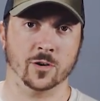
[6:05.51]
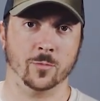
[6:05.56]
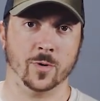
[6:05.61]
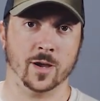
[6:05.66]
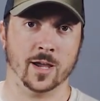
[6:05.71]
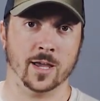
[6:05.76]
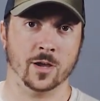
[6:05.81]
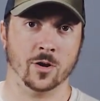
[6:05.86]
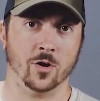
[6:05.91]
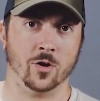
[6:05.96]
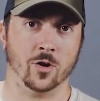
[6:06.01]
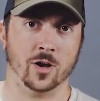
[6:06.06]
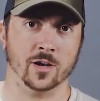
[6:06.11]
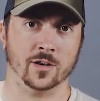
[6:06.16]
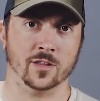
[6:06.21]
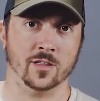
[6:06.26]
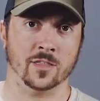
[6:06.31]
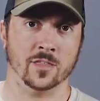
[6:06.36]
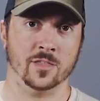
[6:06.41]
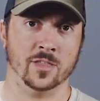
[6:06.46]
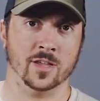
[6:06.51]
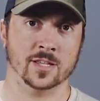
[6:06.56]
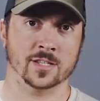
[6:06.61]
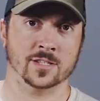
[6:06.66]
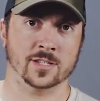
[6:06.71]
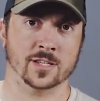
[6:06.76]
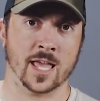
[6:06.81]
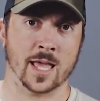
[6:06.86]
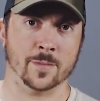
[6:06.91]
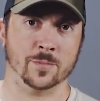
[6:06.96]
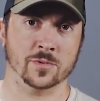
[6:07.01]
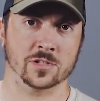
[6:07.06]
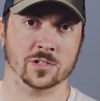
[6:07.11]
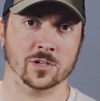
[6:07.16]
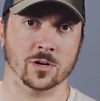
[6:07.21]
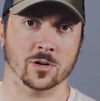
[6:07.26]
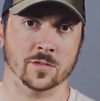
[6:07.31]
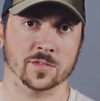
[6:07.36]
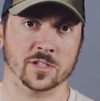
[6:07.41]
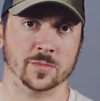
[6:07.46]
away on this
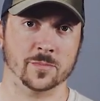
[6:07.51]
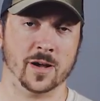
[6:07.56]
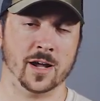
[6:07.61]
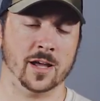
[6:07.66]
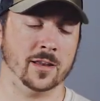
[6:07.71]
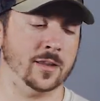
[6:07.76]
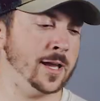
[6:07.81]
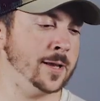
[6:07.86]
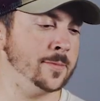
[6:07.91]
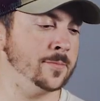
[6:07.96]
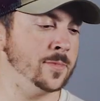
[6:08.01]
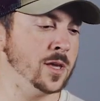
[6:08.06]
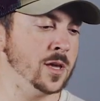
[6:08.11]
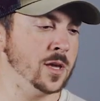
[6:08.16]
episode of Spotlight.